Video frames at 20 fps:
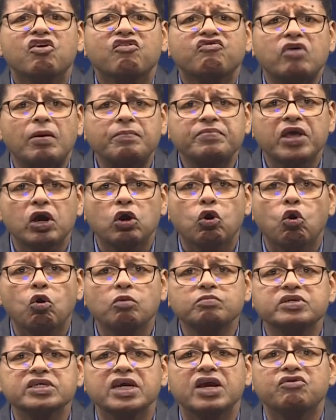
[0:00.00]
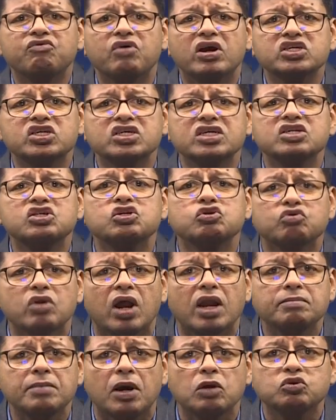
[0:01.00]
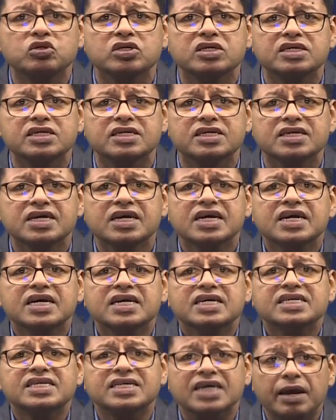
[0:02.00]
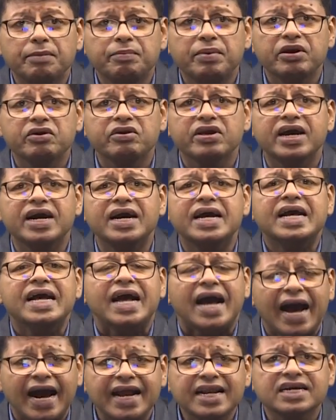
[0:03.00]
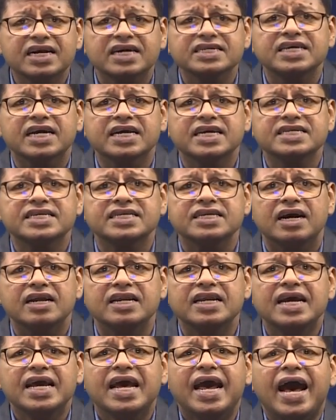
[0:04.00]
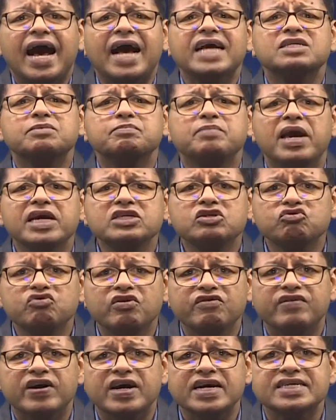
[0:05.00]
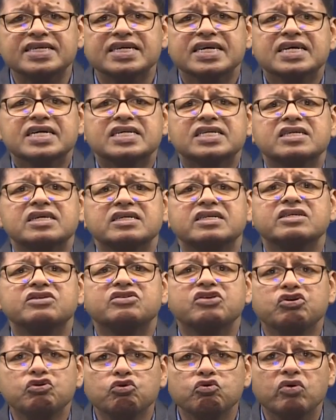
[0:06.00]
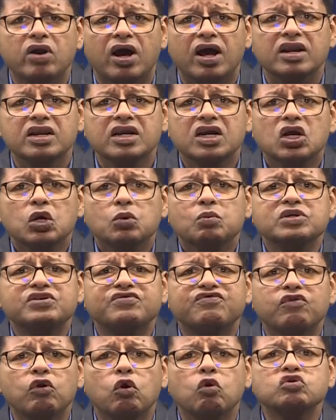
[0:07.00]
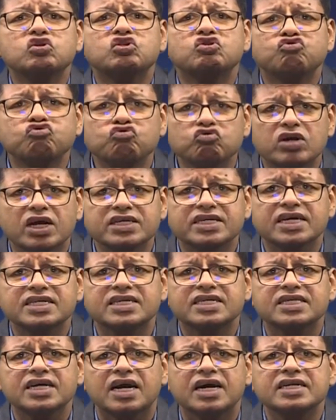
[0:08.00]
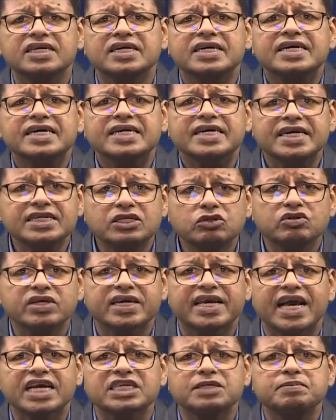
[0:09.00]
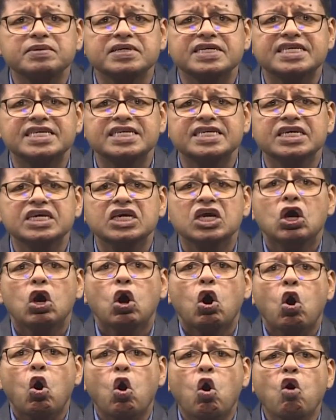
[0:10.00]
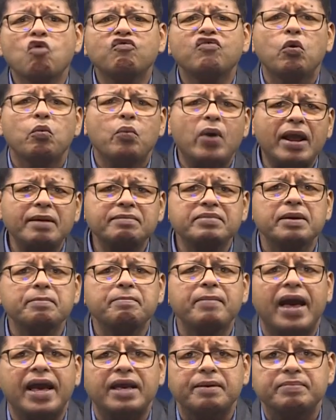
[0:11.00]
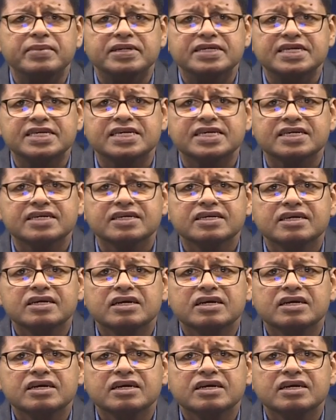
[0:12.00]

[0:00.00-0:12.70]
from their homes in Russia's Ural Mountains, Siberia and Kazakhstan as major rivers such as the Ural, which flows through Kazakhstan into the Caspian Sea, overwhelmed embankments.